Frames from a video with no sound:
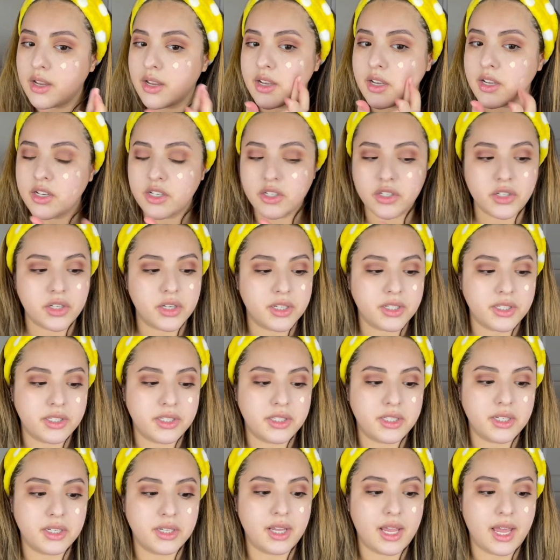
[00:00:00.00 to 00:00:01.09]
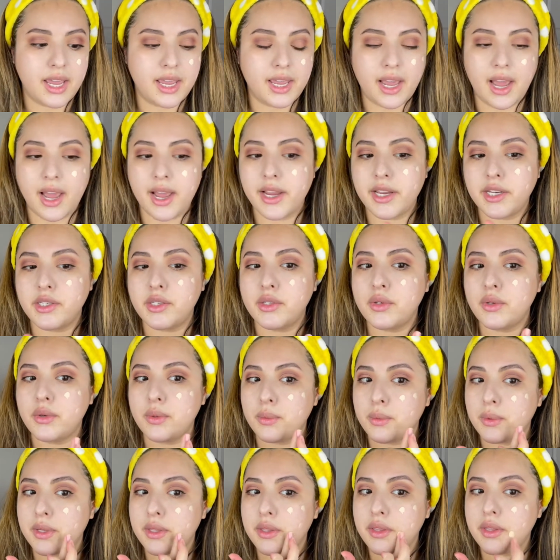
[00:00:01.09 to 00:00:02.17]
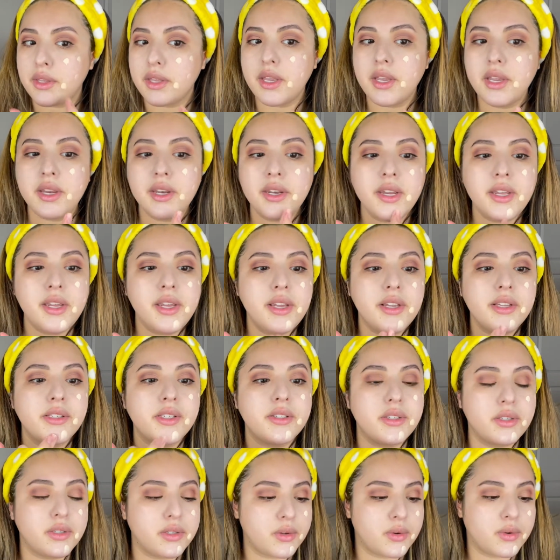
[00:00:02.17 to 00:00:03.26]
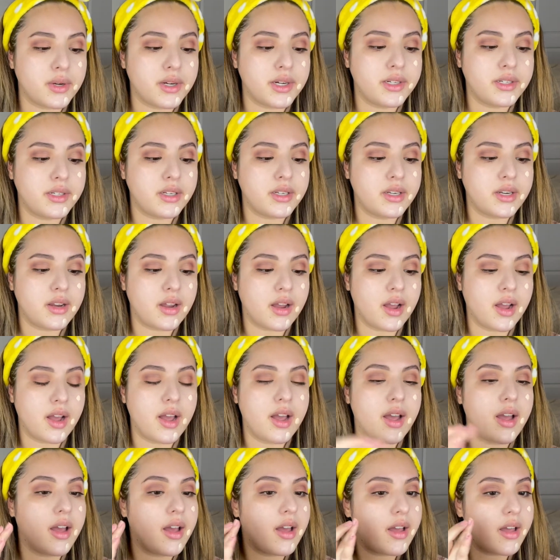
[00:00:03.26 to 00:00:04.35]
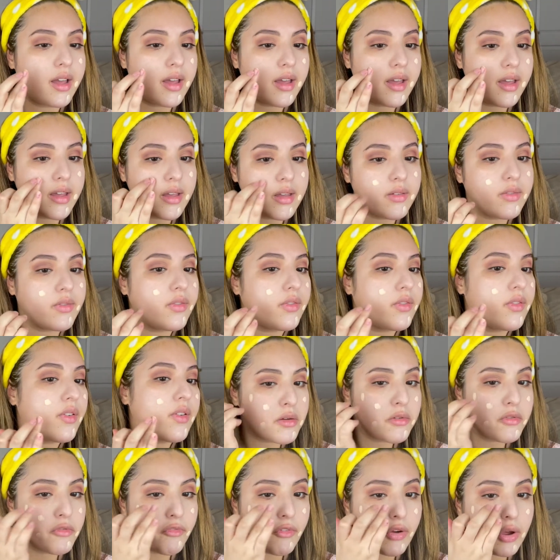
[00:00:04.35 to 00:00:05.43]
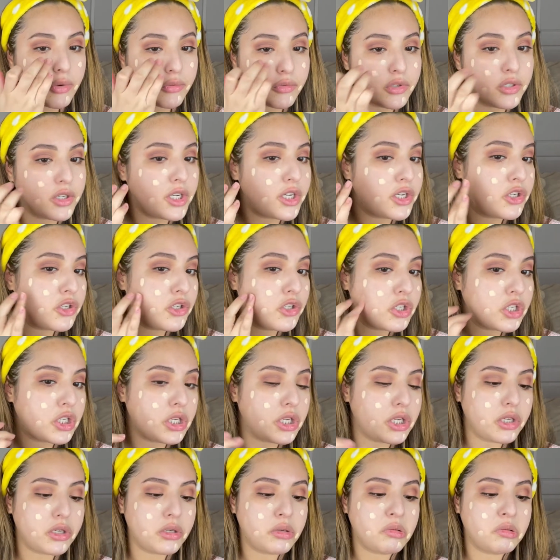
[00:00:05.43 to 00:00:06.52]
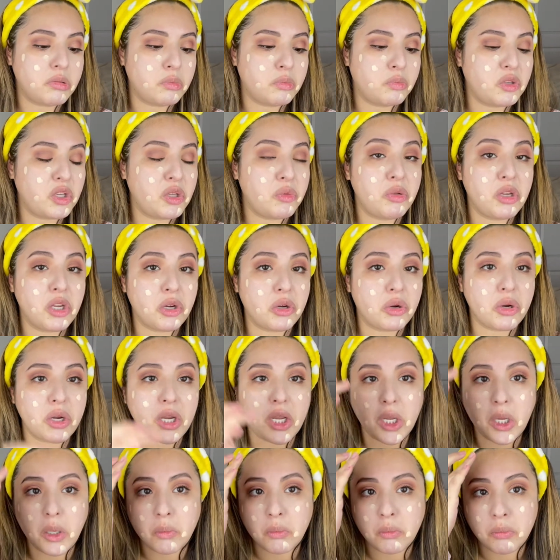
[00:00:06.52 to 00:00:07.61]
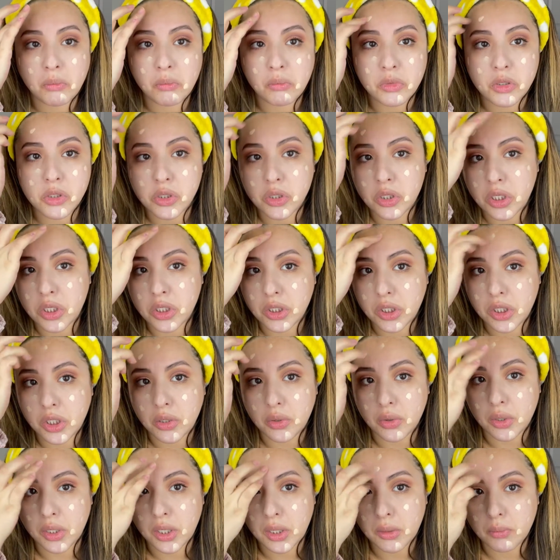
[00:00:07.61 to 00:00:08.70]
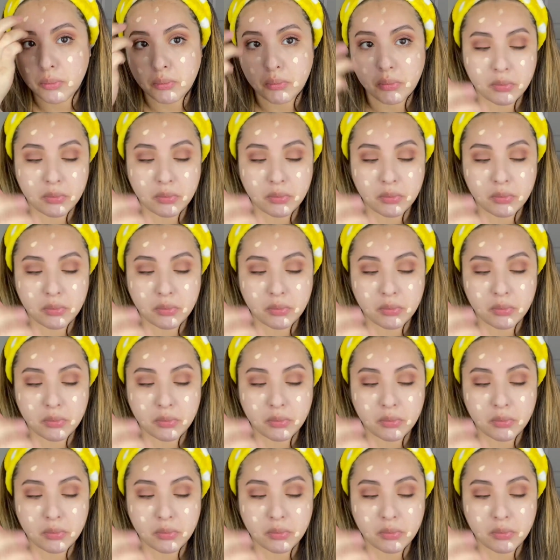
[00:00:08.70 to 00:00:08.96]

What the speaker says: just like I do with any sort of foundation, BB cream, CC cream.